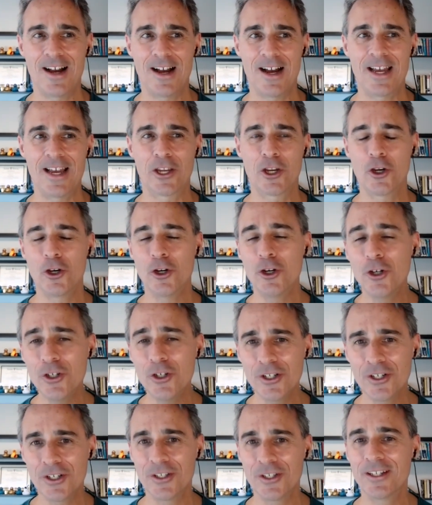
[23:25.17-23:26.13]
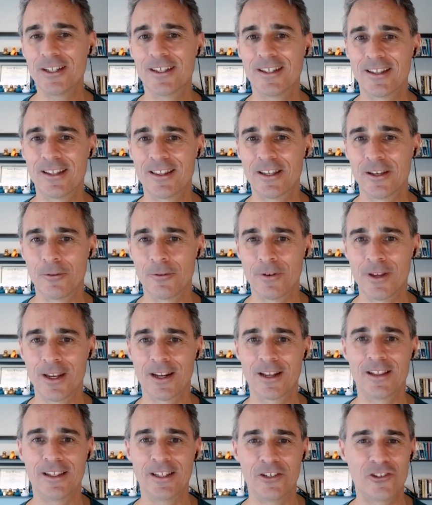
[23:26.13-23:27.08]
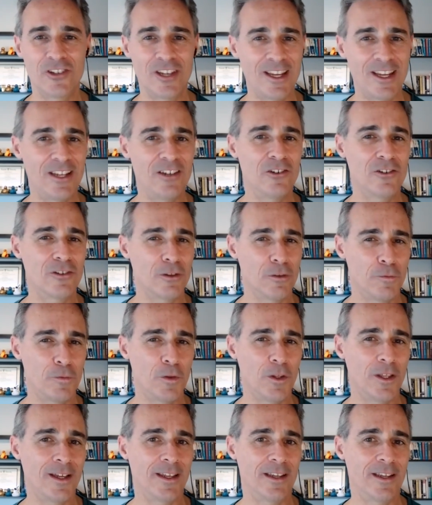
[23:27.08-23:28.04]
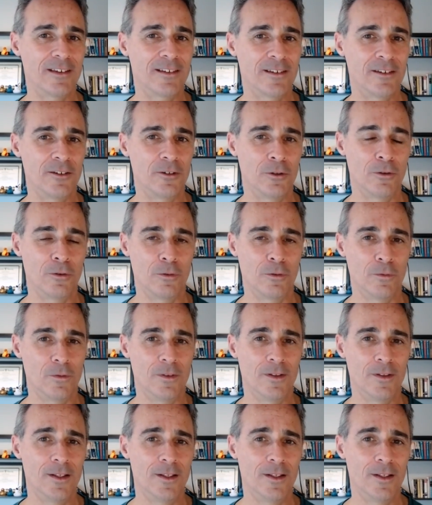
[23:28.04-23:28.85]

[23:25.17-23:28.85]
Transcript: I could theoretically change the flight to